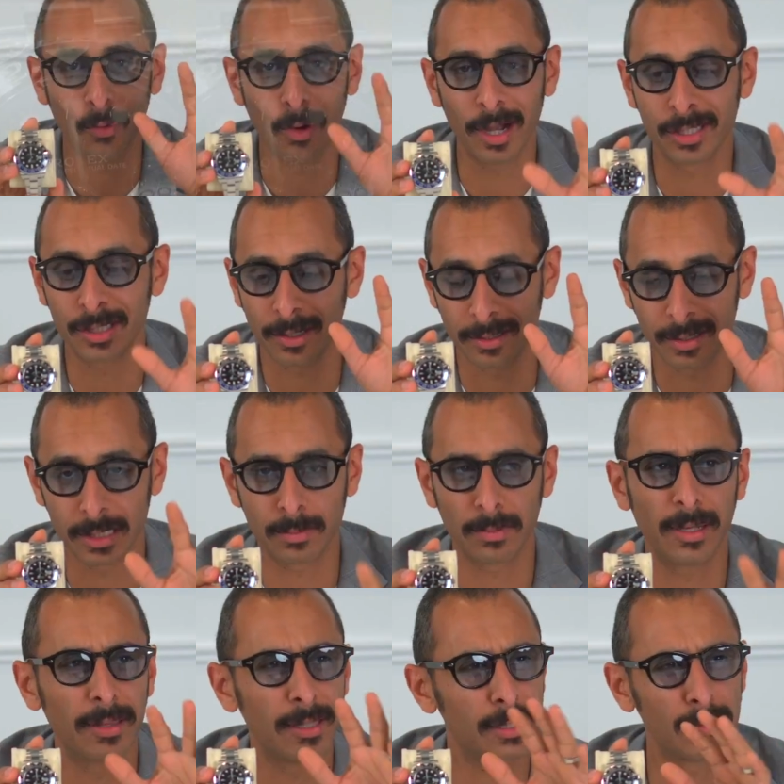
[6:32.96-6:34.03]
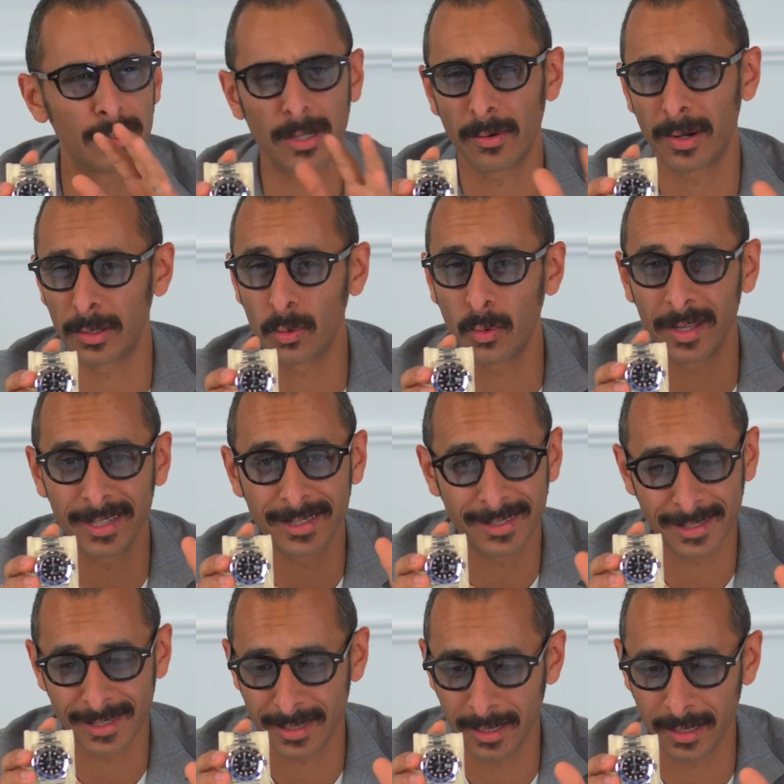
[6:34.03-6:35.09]
watch on display. This was around
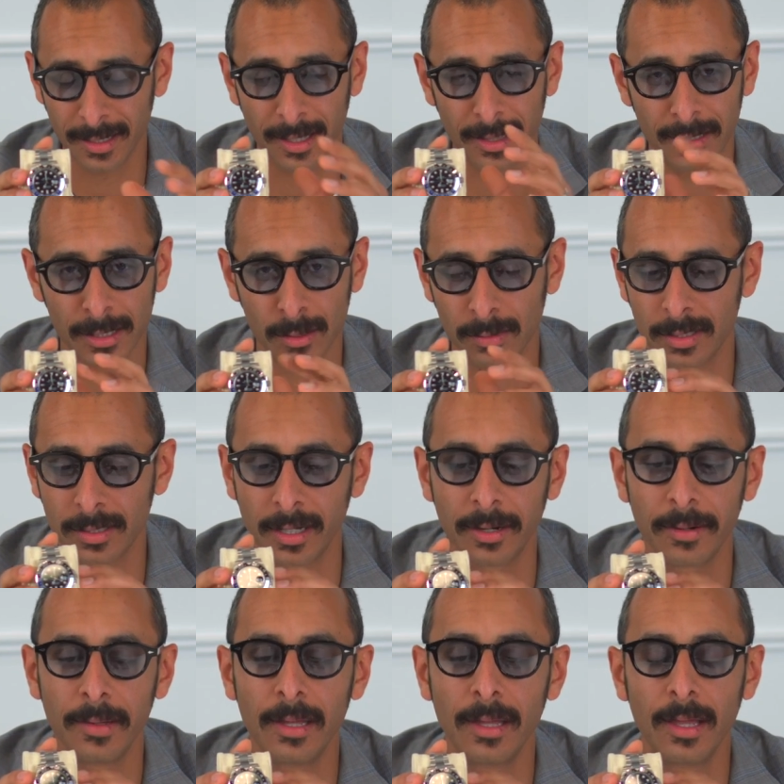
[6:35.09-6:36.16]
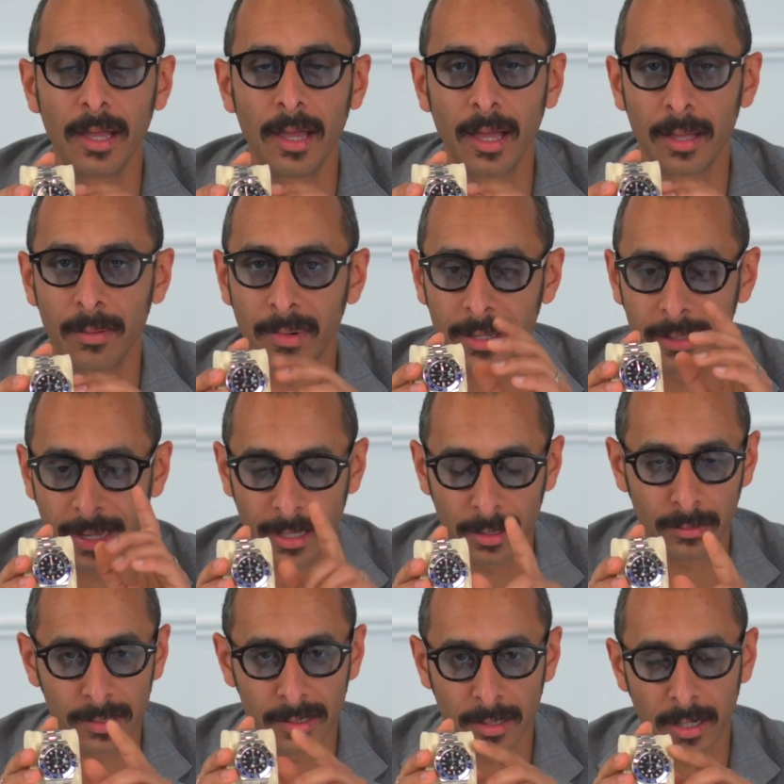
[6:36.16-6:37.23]
2016, and this was there. And my
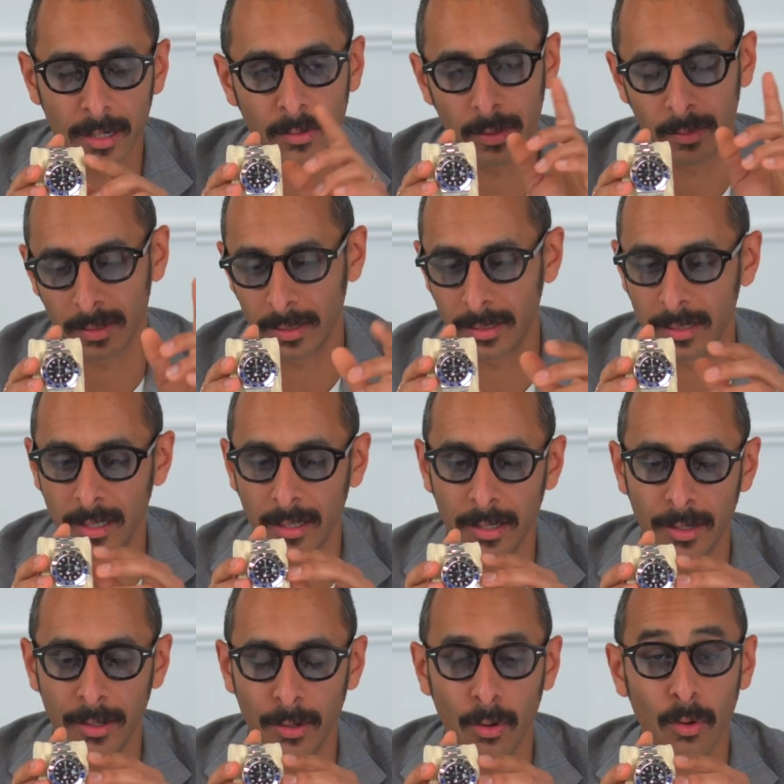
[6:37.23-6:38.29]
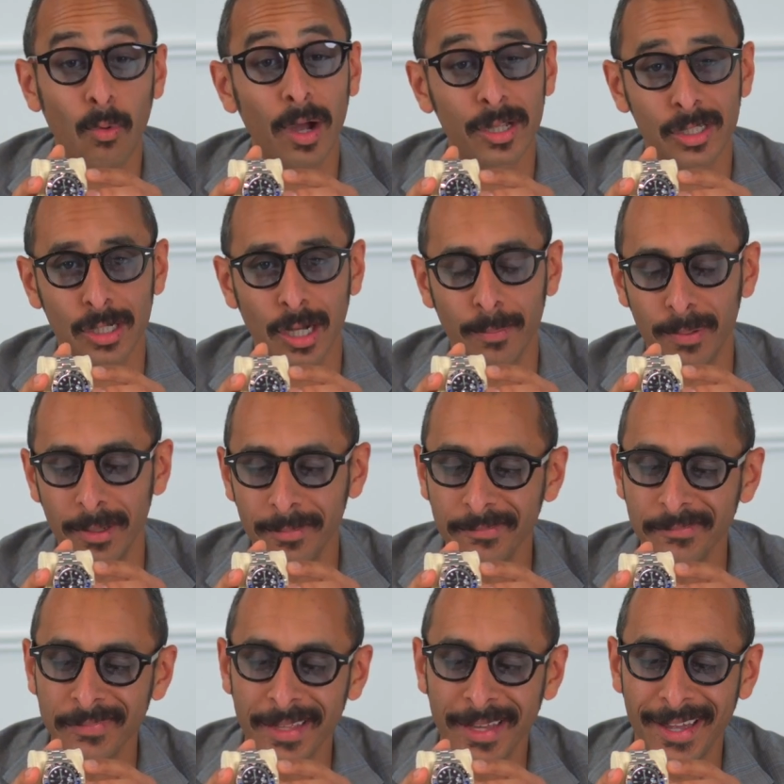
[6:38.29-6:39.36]
dad was there. We went to watch
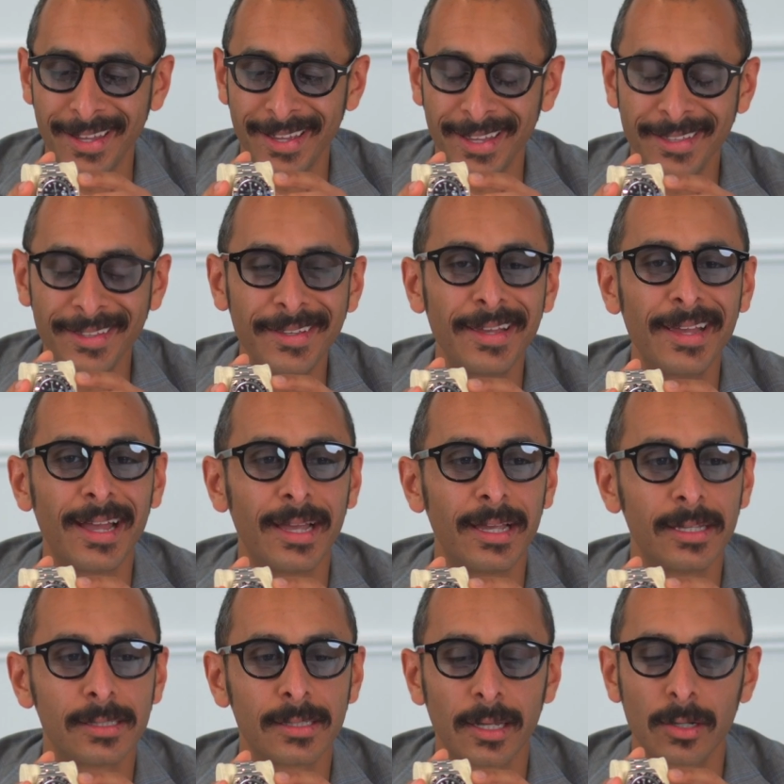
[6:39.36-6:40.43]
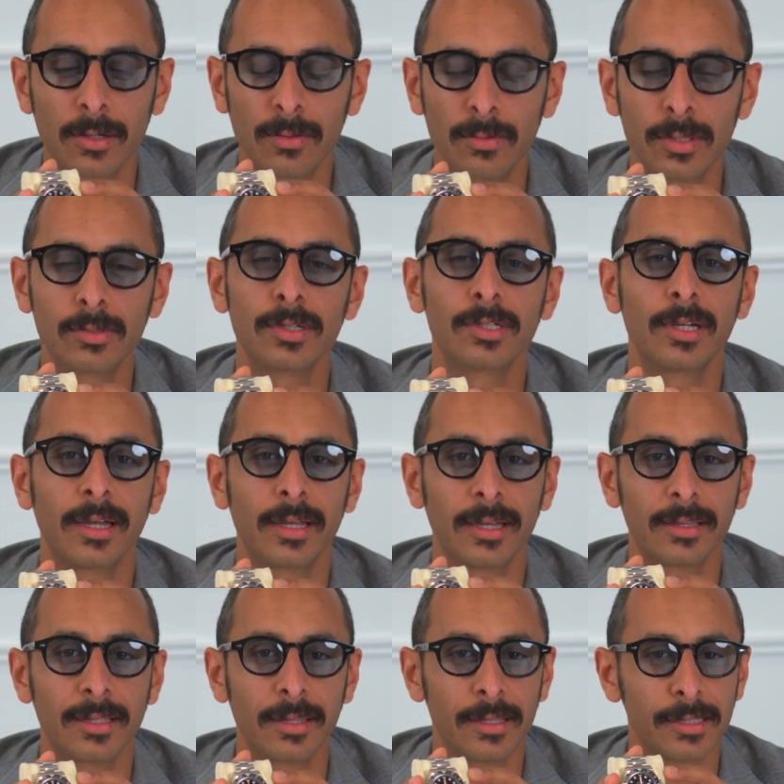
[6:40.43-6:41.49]
shopping again. He's like, which one should I
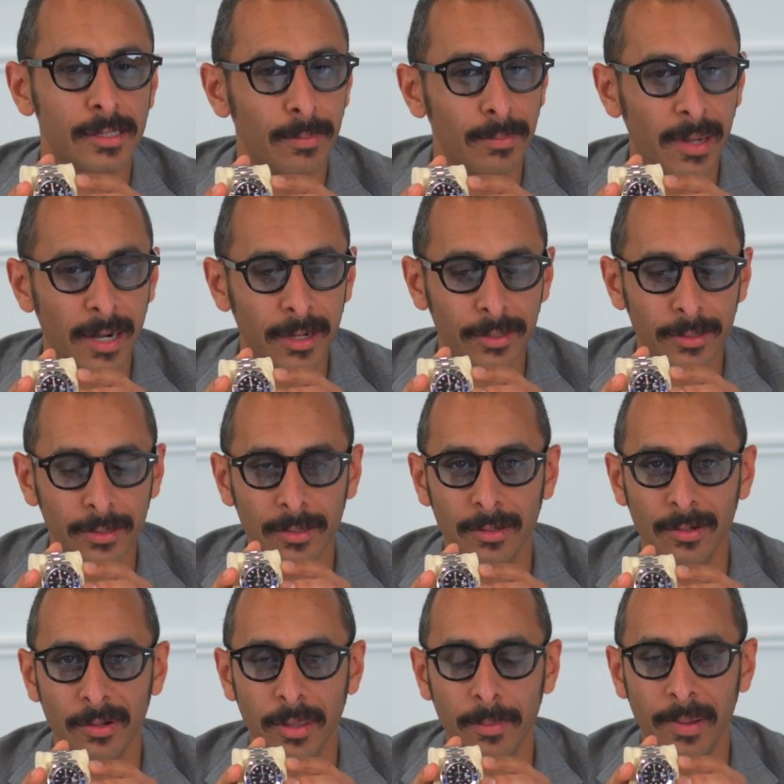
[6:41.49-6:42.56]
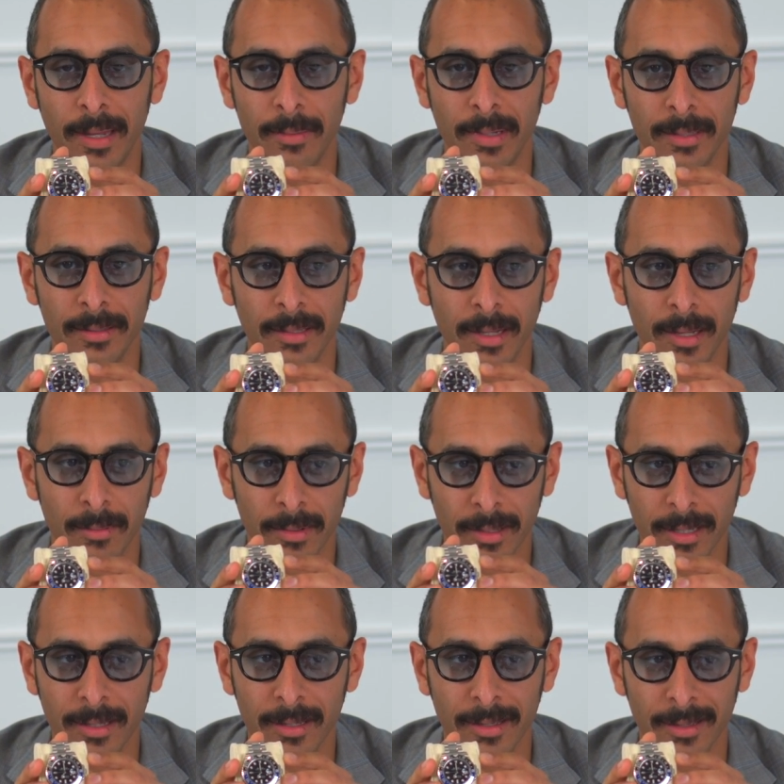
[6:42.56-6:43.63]
get, the Submariner or the Batman? I'm
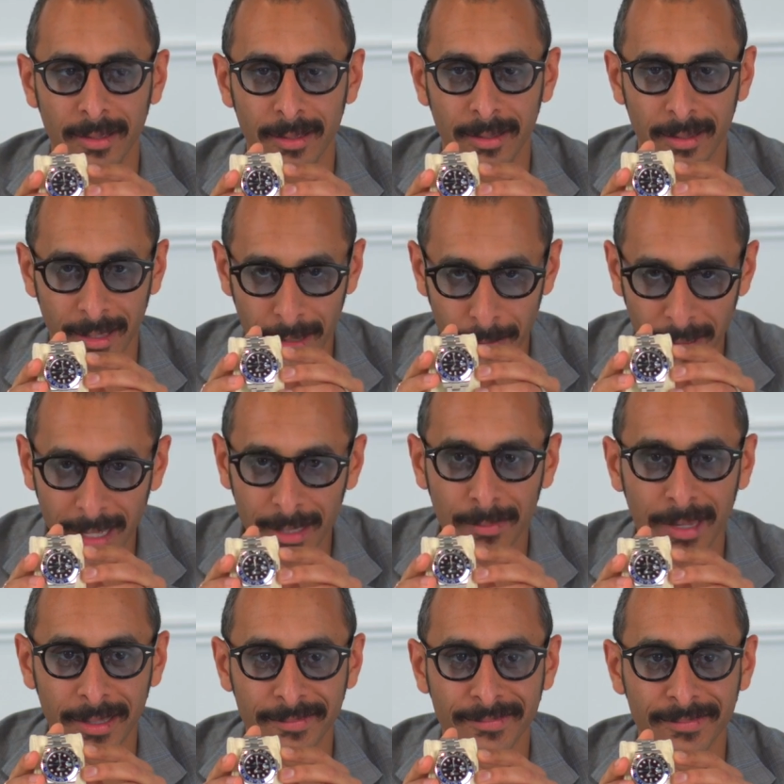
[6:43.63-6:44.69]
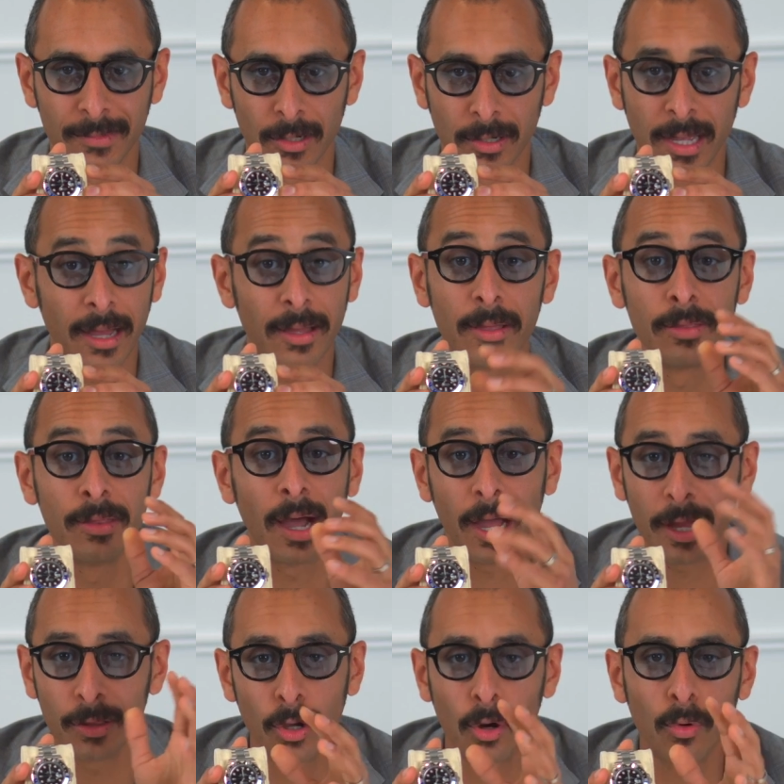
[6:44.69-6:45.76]
like, get the Batman. Okay,
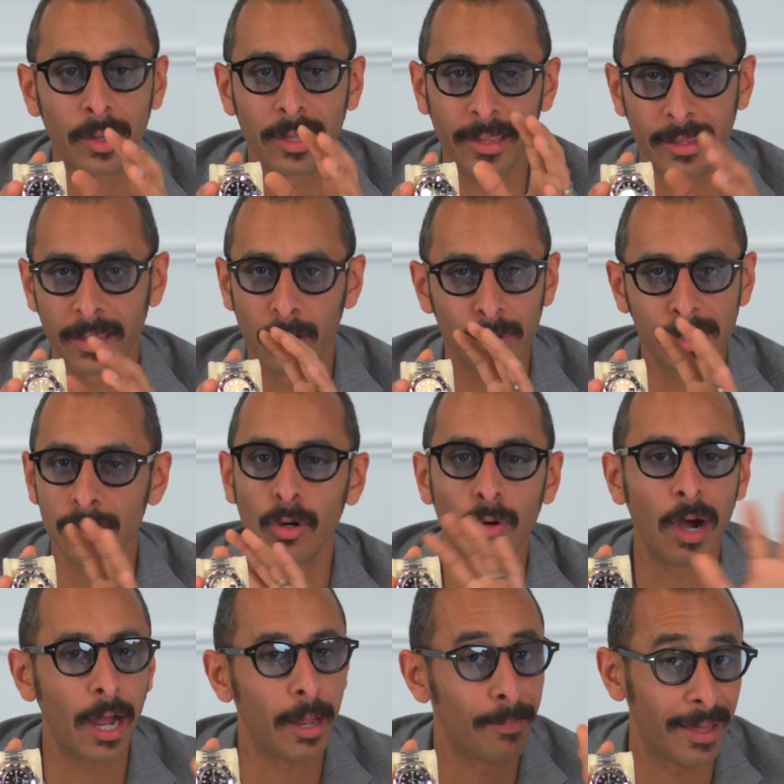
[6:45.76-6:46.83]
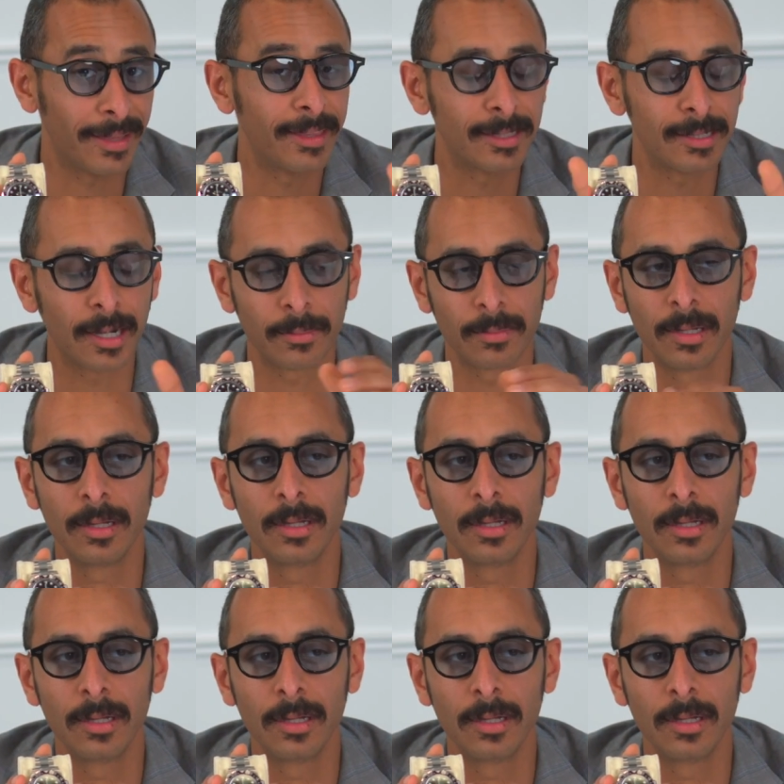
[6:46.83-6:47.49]
not knowing that there was no hype at the time.